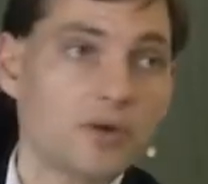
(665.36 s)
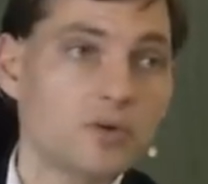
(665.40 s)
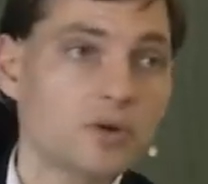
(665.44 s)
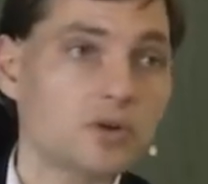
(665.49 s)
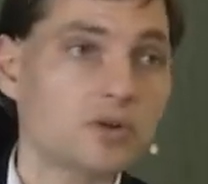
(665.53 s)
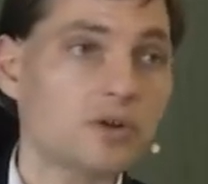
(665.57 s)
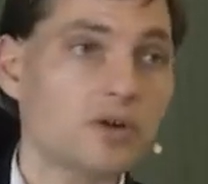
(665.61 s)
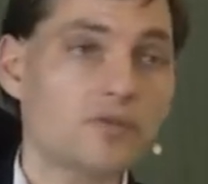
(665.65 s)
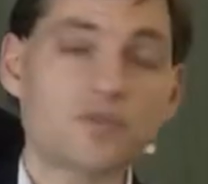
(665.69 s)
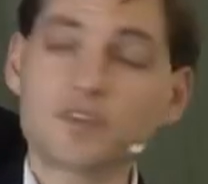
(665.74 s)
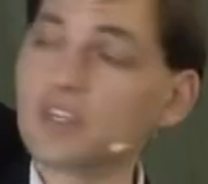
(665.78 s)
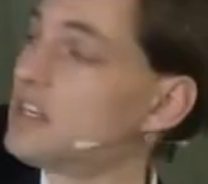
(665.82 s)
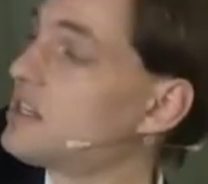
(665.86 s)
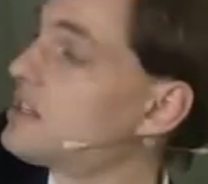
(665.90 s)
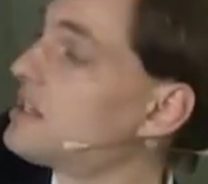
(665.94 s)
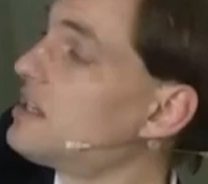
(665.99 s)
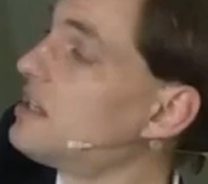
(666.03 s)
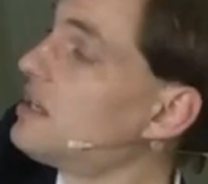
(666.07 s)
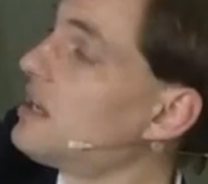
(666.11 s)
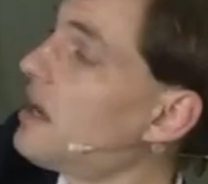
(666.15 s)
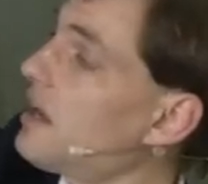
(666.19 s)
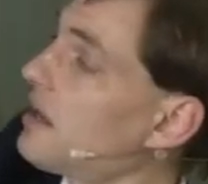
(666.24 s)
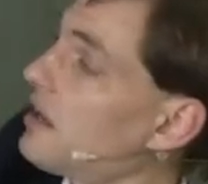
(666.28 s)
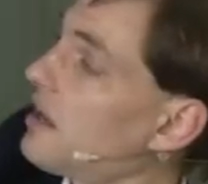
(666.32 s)
root of
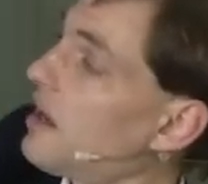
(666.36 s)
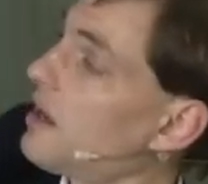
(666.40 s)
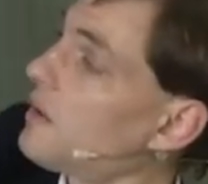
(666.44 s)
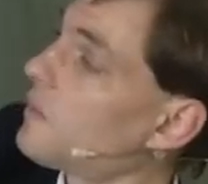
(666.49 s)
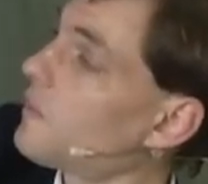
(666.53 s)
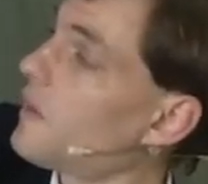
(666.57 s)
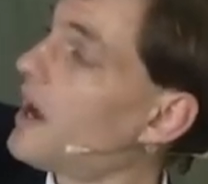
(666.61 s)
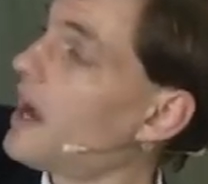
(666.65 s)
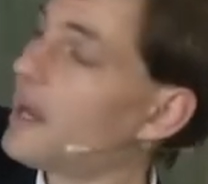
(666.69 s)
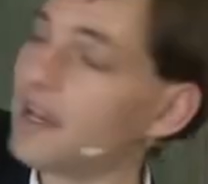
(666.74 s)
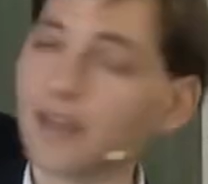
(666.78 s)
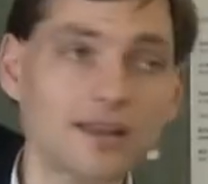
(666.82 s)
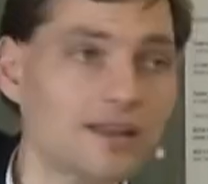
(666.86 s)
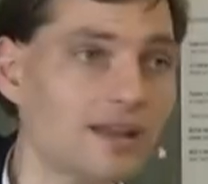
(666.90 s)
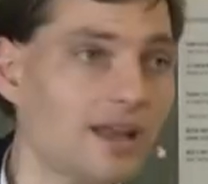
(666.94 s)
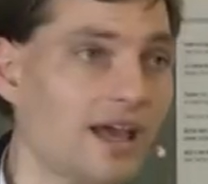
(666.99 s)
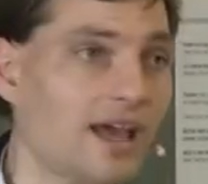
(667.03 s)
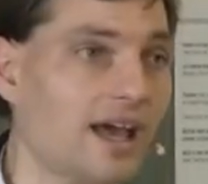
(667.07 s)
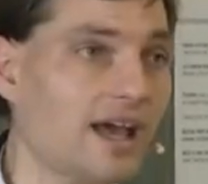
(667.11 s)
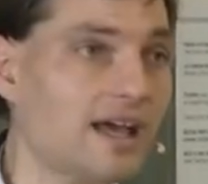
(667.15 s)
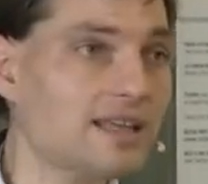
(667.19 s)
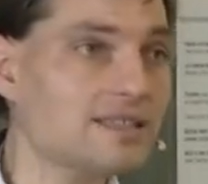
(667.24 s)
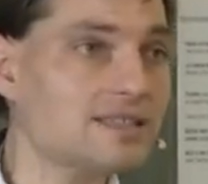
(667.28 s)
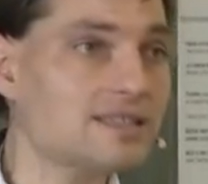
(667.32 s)
dt, I can write it
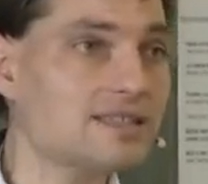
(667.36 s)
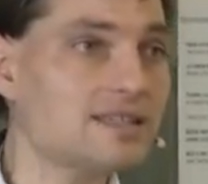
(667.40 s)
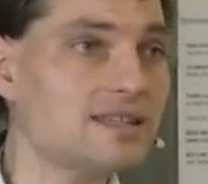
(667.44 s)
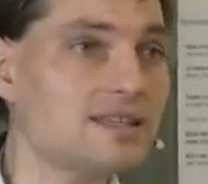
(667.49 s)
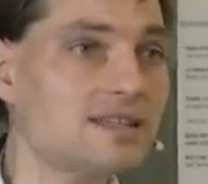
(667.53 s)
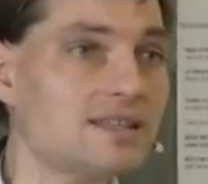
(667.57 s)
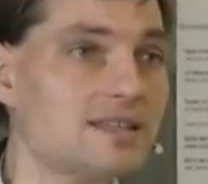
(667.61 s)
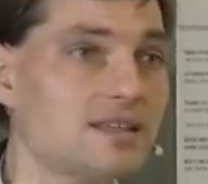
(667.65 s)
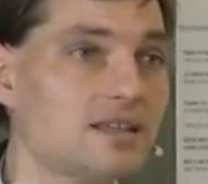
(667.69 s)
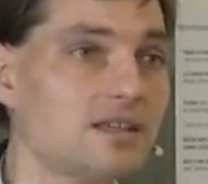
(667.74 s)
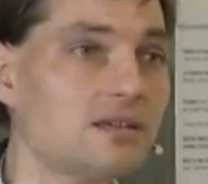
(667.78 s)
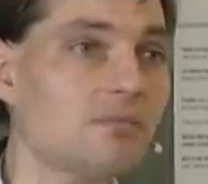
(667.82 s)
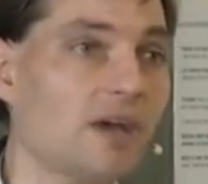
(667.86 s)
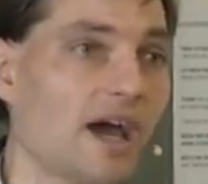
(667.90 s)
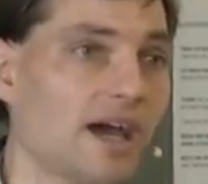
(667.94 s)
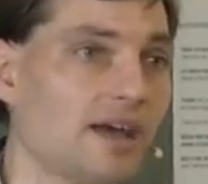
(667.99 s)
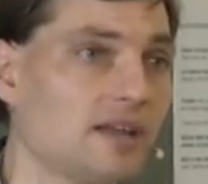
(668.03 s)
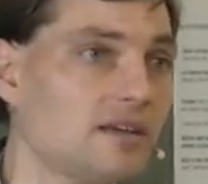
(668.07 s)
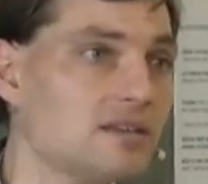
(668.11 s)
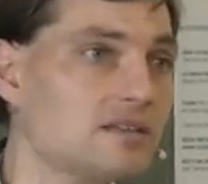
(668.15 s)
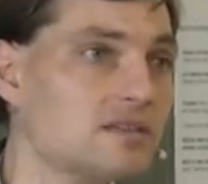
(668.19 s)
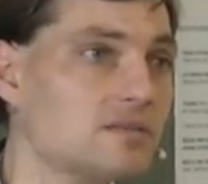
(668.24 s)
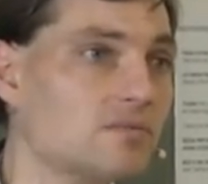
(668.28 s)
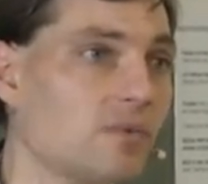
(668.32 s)
as dt
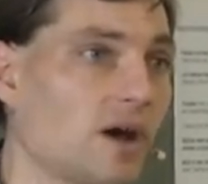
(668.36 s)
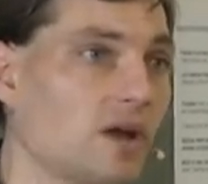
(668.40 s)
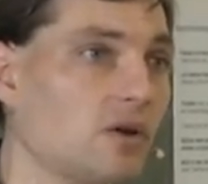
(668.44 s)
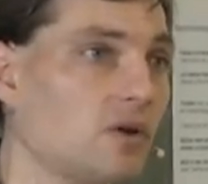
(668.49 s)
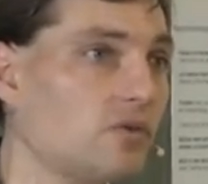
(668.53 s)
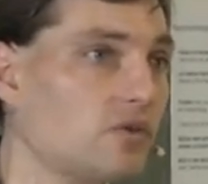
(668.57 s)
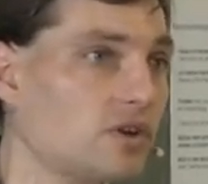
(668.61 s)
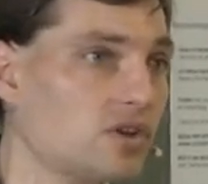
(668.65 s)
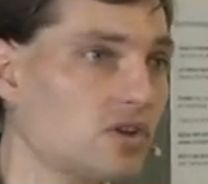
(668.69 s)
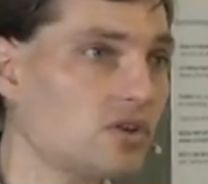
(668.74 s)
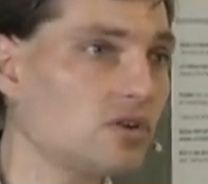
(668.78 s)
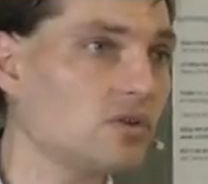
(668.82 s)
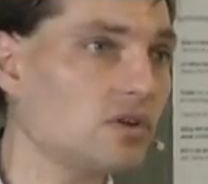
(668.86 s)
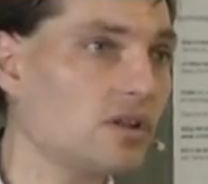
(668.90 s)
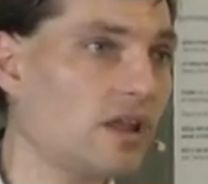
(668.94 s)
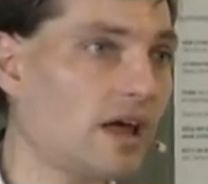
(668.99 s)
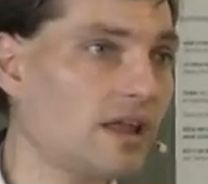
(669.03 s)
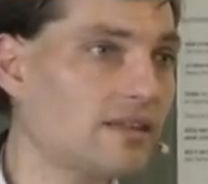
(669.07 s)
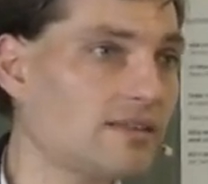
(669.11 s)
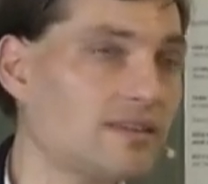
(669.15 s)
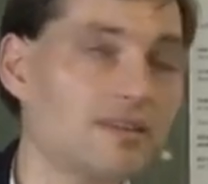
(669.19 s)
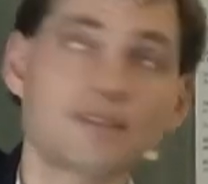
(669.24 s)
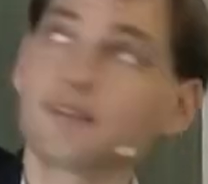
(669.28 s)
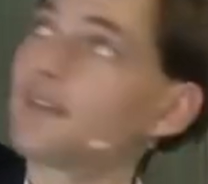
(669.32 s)
minus 1 over 2.
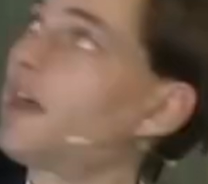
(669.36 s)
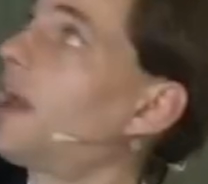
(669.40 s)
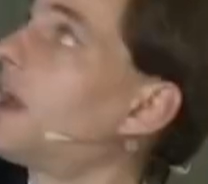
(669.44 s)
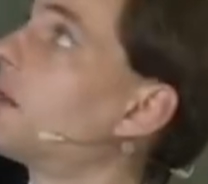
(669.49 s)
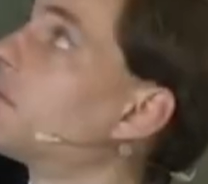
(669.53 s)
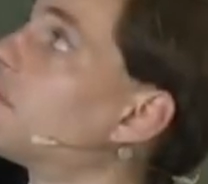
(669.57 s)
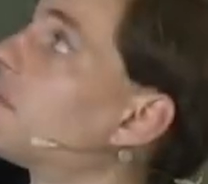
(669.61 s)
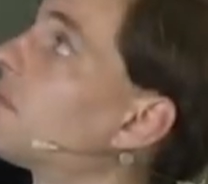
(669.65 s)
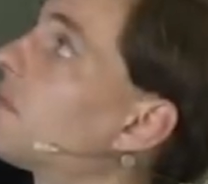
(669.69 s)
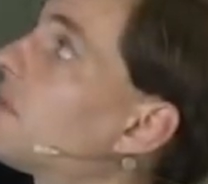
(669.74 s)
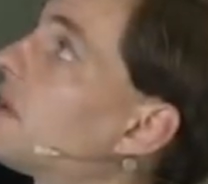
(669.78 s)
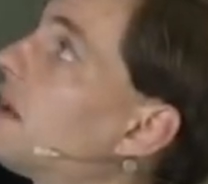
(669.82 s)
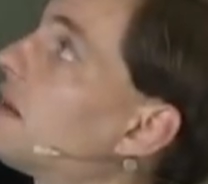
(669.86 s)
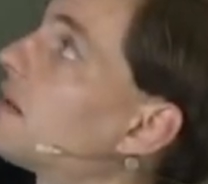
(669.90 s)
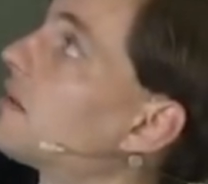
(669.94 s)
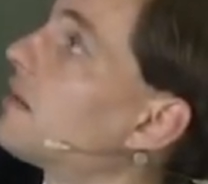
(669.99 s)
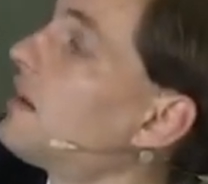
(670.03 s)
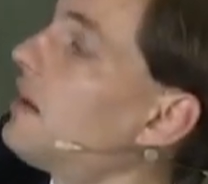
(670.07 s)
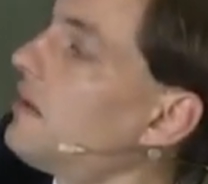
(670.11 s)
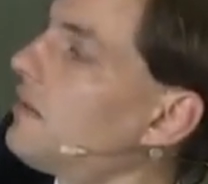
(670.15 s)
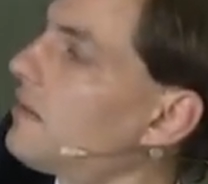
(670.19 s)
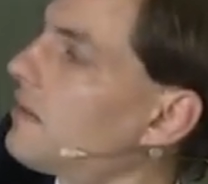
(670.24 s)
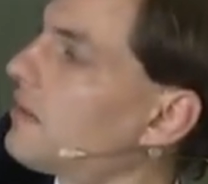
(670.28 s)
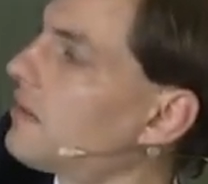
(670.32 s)
That's the same, like
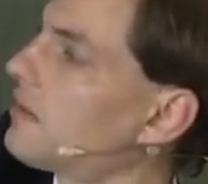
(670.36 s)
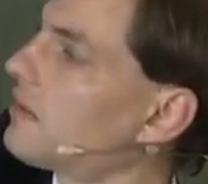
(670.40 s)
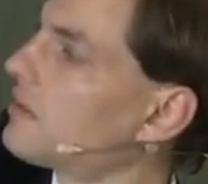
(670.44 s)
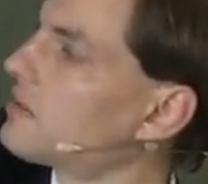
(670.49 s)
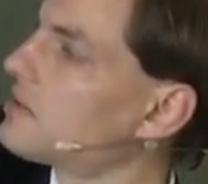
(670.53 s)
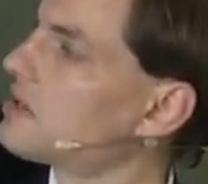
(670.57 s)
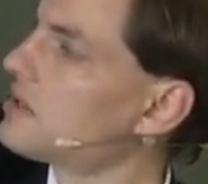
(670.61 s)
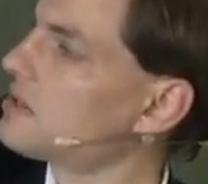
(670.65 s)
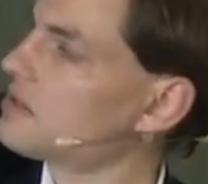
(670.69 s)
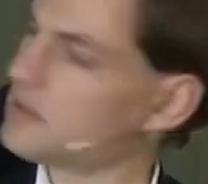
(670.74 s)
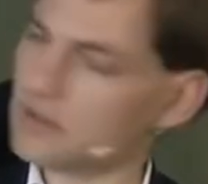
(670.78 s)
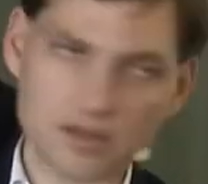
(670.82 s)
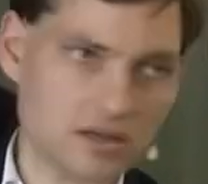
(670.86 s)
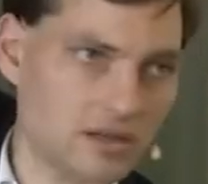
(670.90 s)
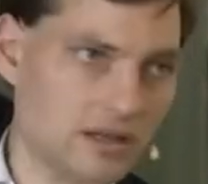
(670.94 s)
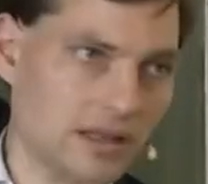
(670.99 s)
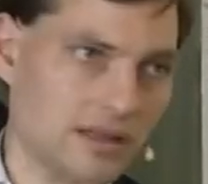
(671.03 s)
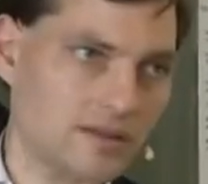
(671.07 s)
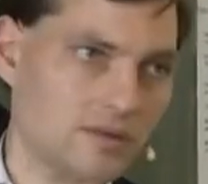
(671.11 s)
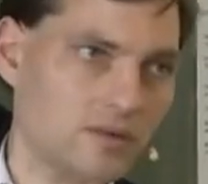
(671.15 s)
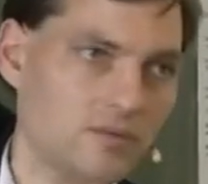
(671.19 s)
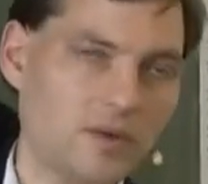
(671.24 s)
this, just in another